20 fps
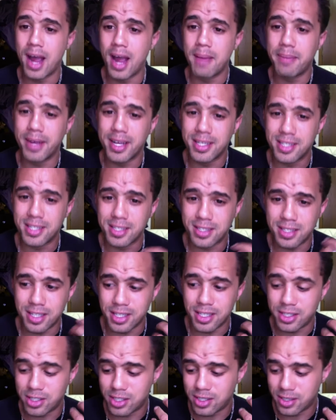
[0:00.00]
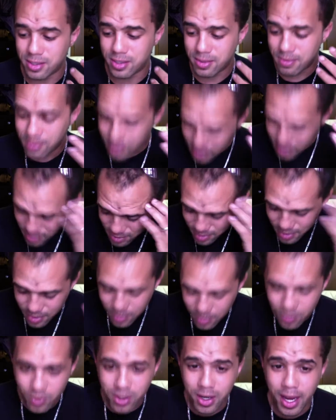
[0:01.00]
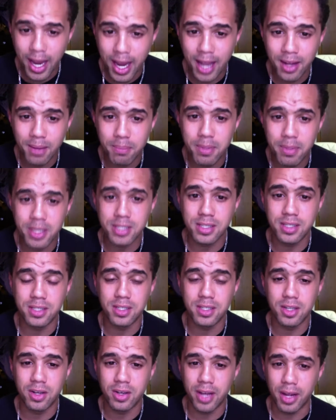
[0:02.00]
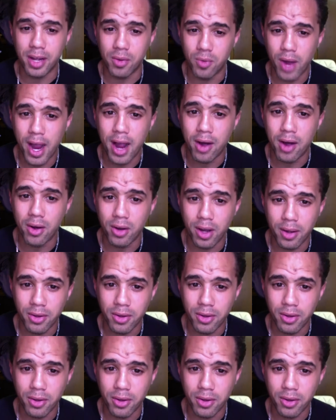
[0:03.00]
Because it's just when you hand the business, you're like, wow,